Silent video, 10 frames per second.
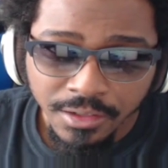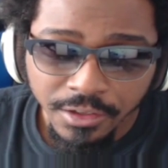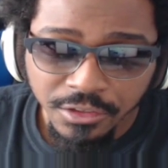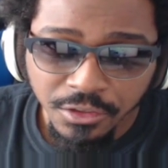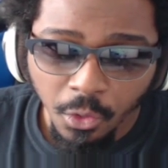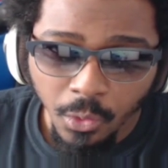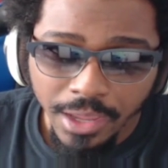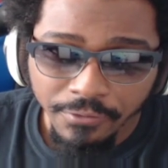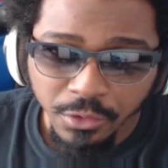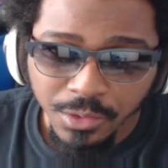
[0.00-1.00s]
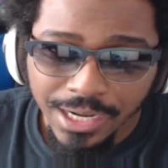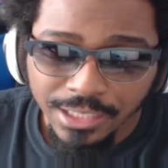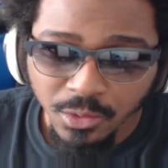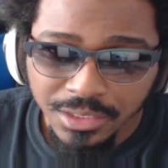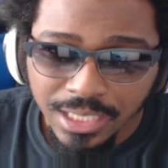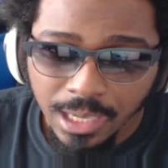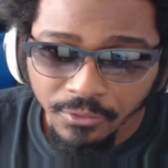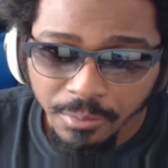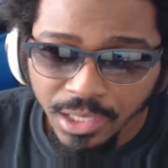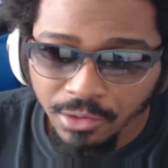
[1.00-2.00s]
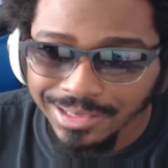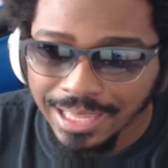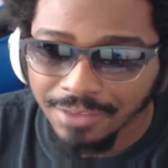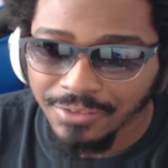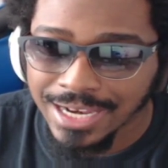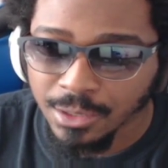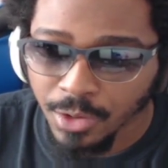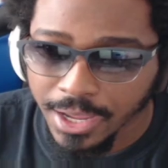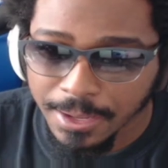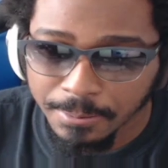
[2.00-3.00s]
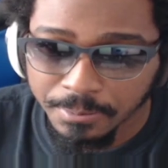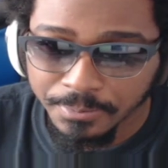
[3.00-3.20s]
There's no way for you guys to escape from here alive anyway.